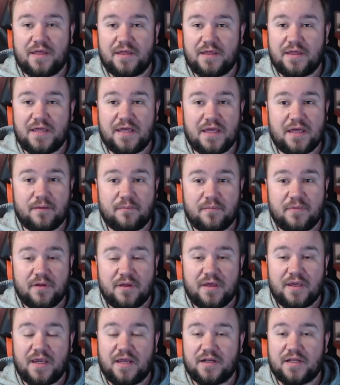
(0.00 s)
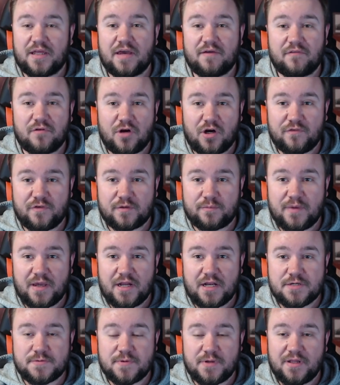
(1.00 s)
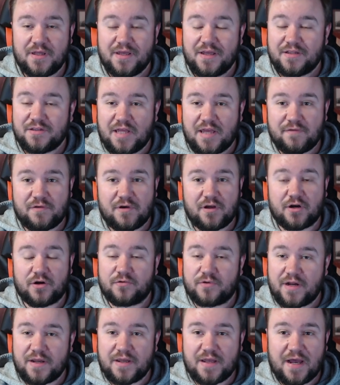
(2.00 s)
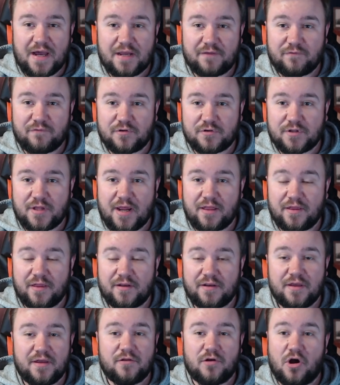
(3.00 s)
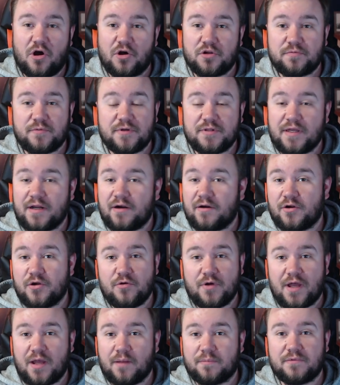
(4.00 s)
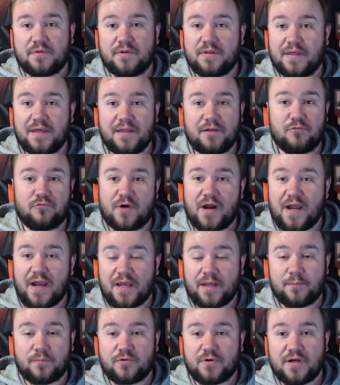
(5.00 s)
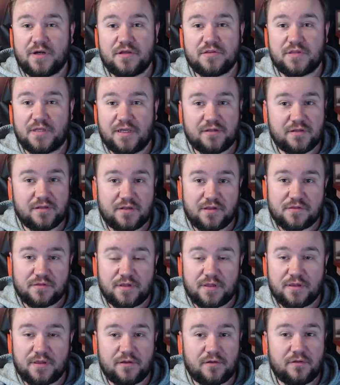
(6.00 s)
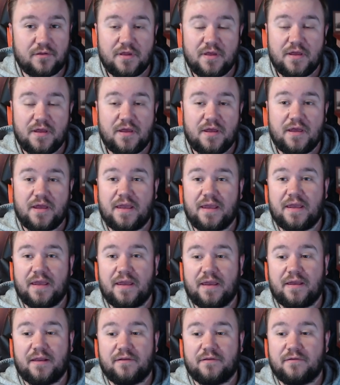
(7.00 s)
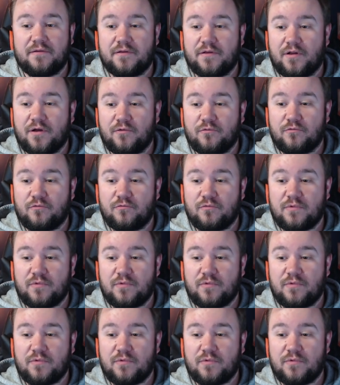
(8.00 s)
Him and Kevin Harvick management, they've got a great eye for talent. Ultimately, they're who helped get Ryan Preece into this deal. And, you know,